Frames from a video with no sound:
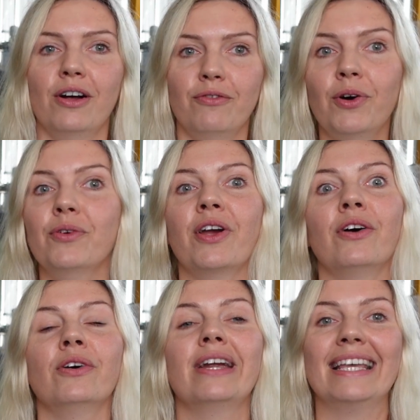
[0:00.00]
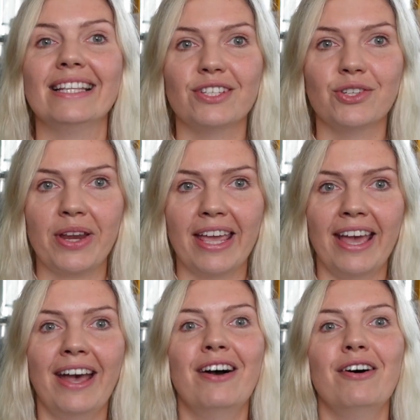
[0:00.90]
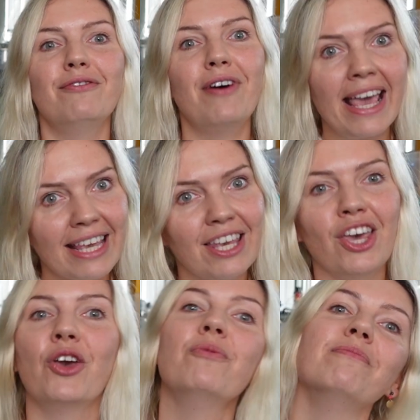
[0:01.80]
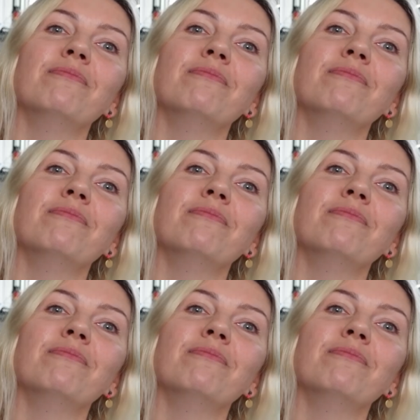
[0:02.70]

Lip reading: for your industry. Thank you.